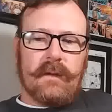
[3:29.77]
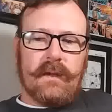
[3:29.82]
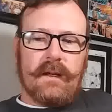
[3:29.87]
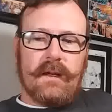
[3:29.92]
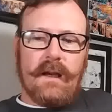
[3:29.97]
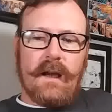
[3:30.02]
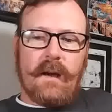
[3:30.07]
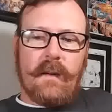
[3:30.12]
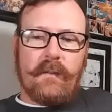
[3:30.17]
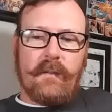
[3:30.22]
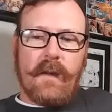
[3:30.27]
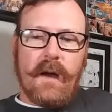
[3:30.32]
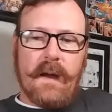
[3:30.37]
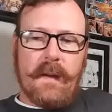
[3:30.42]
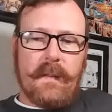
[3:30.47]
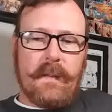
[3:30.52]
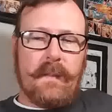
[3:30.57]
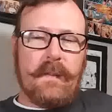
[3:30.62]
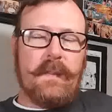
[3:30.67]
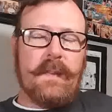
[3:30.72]
yeah,
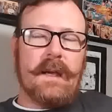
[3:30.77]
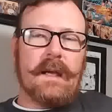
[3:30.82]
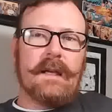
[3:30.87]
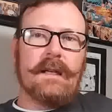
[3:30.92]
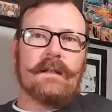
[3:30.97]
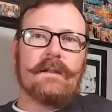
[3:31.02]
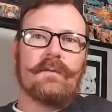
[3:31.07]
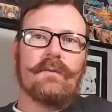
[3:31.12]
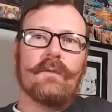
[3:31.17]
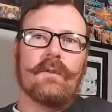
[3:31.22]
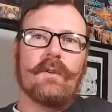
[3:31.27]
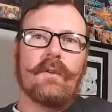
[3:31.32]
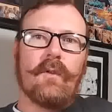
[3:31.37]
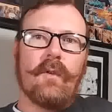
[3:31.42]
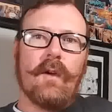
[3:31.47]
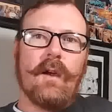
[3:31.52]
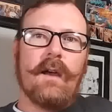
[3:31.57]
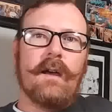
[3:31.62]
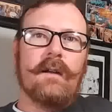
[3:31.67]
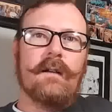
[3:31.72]
my biggest
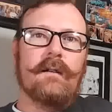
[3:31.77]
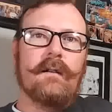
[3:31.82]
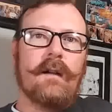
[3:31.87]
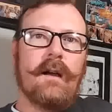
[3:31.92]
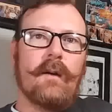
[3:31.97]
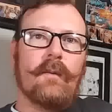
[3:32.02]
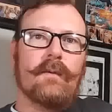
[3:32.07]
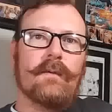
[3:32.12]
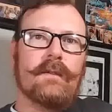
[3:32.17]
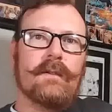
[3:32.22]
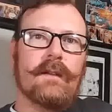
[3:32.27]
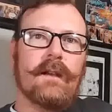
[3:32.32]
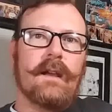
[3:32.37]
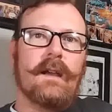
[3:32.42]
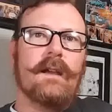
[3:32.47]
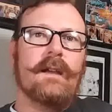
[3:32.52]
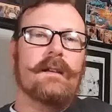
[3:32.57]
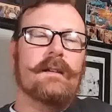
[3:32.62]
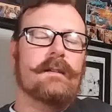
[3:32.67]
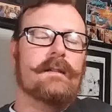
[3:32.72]
regret, I would
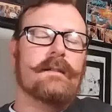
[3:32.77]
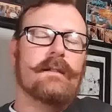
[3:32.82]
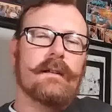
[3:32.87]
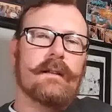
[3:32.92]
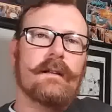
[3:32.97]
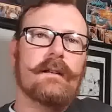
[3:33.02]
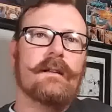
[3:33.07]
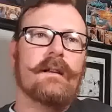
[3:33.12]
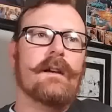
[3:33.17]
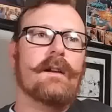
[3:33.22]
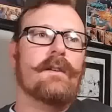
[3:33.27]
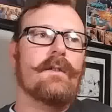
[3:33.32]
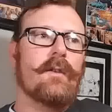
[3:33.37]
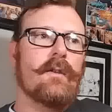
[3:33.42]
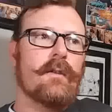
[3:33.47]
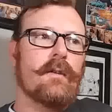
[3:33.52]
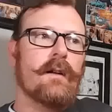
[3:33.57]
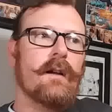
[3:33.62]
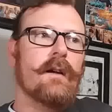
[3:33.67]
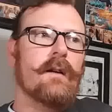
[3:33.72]
say, is sending that
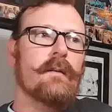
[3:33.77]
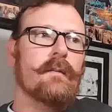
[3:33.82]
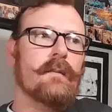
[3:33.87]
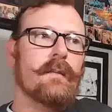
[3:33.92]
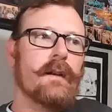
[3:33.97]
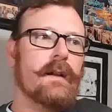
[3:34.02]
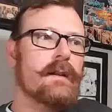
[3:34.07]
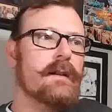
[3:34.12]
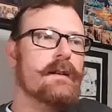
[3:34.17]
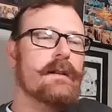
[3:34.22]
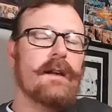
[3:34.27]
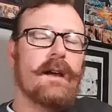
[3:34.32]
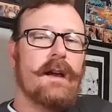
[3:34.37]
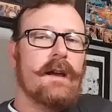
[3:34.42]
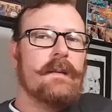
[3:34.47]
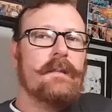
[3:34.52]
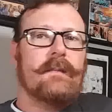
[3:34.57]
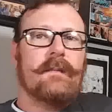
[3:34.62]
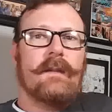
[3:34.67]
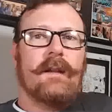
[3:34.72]
card out. But at the
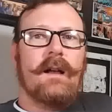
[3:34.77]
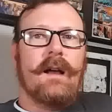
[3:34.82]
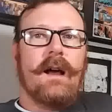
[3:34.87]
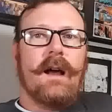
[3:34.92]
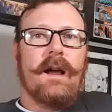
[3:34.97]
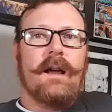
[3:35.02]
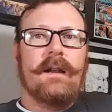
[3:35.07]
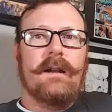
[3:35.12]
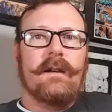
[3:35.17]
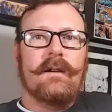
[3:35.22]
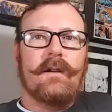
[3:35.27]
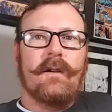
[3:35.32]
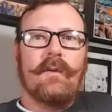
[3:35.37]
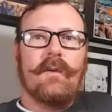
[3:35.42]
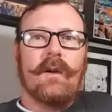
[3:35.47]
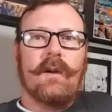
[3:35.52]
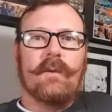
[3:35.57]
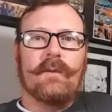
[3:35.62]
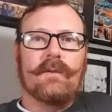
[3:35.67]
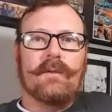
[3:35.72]
time, I didn't know
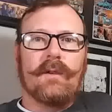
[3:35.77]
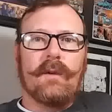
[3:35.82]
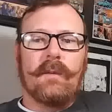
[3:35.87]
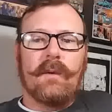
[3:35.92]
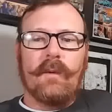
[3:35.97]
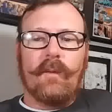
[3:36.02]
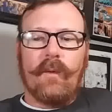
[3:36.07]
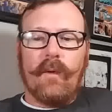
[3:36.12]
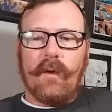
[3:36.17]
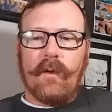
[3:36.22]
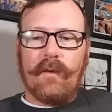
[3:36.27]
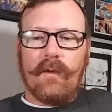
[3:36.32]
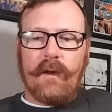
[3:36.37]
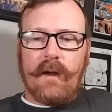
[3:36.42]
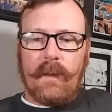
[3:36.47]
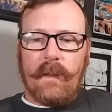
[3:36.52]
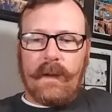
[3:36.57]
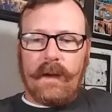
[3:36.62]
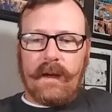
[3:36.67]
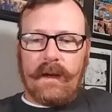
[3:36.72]
what it was going to be worth.
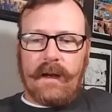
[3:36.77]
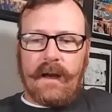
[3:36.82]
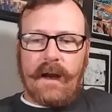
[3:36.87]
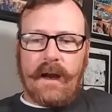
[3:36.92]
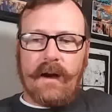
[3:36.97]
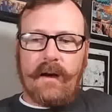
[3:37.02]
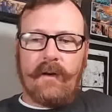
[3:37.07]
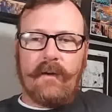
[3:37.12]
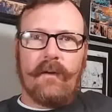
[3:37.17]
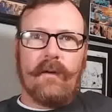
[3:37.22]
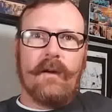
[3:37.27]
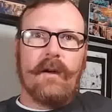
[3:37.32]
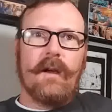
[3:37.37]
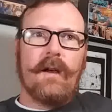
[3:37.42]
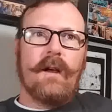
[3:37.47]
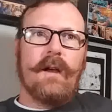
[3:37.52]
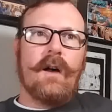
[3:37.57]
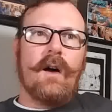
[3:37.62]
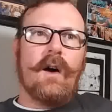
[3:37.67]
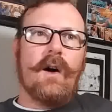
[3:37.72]
I mean, now,
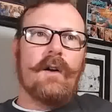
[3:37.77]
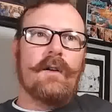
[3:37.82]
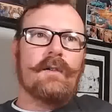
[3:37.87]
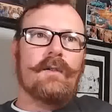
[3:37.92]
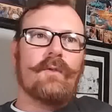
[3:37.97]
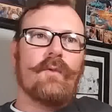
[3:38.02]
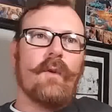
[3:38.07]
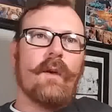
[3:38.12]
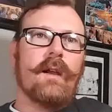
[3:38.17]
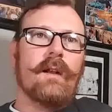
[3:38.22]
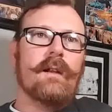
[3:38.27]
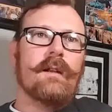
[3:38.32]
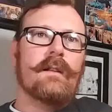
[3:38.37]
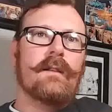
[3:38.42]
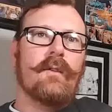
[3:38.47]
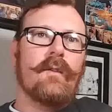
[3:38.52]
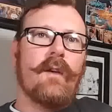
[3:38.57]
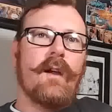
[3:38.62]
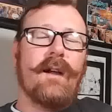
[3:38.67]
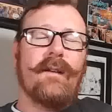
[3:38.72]
ungraded,
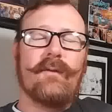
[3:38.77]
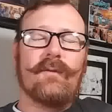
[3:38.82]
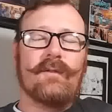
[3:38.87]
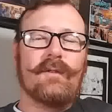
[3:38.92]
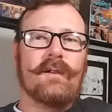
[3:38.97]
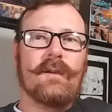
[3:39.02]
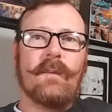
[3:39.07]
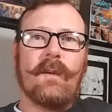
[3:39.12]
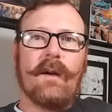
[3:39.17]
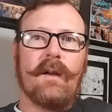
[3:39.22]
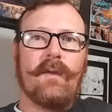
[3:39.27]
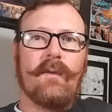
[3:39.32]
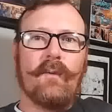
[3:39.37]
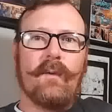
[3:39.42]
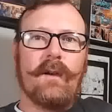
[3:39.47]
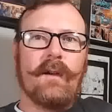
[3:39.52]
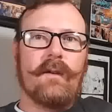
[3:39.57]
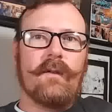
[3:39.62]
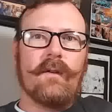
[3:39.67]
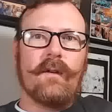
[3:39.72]
they're averaging about
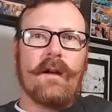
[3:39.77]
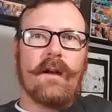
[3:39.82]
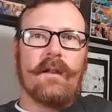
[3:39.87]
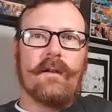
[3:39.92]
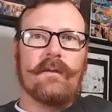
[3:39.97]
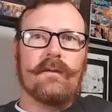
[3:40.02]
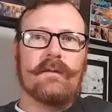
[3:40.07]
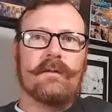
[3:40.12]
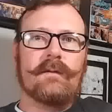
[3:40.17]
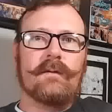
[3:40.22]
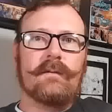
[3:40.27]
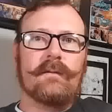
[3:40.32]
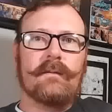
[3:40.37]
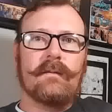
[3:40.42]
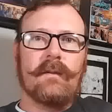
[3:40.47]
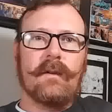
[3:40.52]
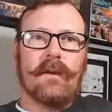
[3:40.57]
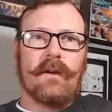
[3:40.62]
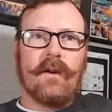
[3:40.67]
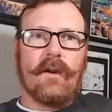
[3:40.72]
$300
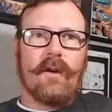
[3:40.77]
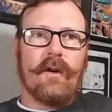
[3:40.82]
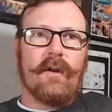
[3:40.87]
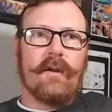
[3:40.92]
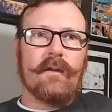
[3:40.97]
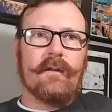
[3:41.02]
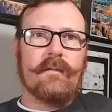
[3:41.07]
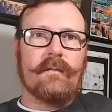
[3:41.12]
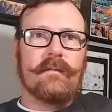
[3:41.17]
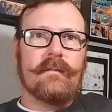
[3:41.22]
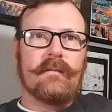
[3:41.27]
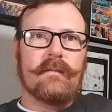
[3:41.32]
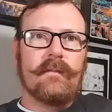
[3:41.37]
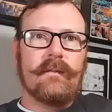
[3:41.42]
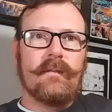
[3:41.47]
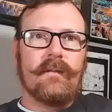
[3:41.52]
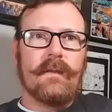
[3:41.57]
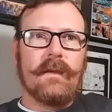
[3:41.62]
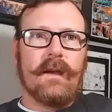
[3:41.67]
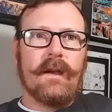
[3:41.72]
a card,
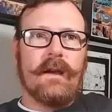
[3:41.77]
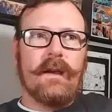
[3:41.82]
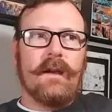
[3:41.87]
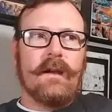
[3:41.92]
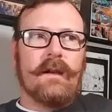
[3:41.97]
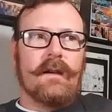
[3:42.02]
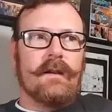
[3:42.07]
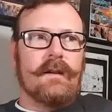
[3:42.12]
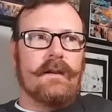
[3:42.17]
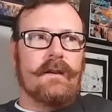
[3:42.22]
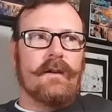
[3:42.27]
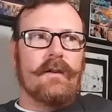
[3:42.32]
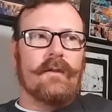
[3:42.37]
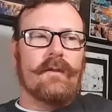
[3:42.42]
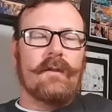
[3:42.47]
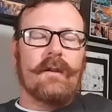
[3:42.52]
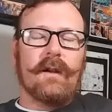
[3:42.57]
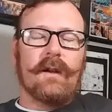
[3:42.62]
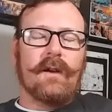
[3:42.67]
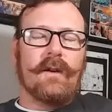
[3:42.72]
you
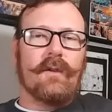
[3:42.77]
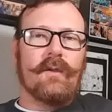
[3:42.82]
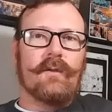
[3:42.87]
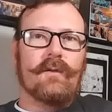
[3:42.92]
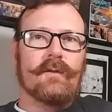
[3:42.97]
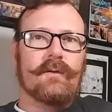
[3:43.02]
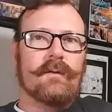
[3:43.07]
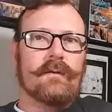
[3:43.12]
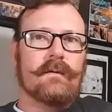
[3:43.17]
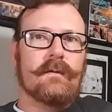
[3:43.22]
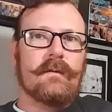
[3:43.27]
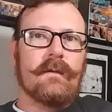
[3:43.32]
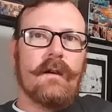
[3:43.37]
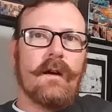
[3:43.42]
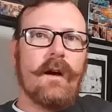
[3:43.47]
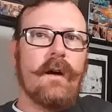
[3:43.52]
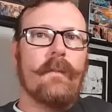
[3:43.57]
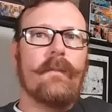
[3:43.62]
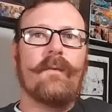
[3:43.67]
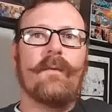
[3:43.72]
know, and goes
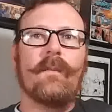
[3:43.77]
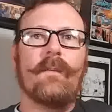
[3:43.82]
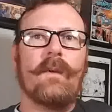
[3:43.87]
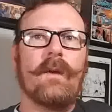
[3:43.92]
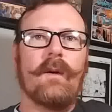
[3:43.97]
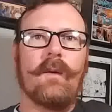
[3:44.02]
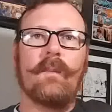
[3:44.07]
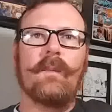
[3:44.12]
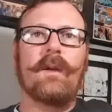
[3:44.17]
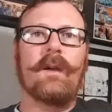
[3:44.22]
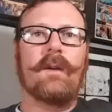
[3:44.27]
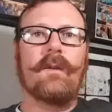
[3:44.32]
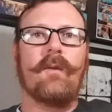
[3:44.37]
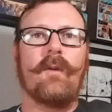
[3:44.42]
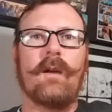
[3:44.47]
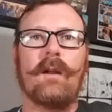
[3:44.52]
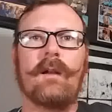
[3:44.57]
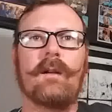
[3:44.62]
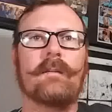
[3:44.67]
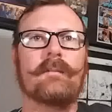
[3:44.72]
up from there being
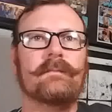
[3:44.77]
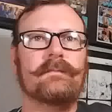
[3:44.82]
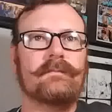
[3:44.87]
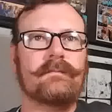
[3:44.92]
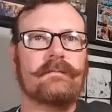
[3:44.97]
graded.